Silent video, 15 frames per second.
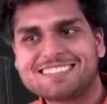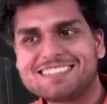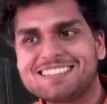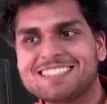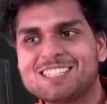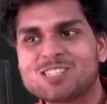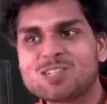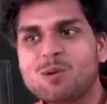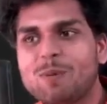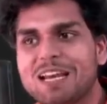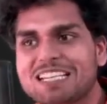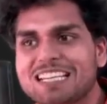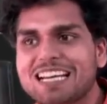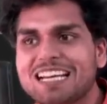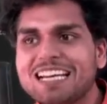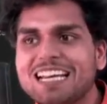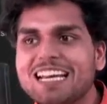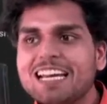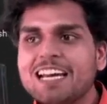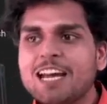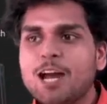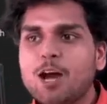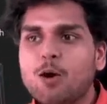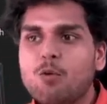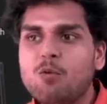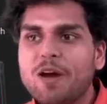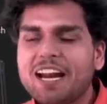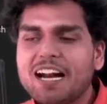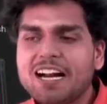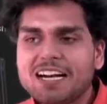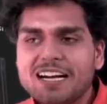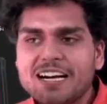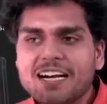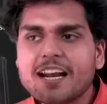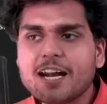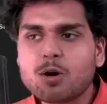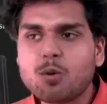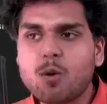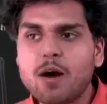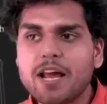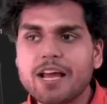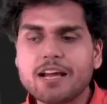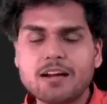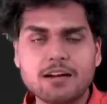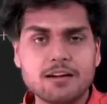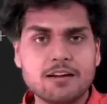So basically, when I did require,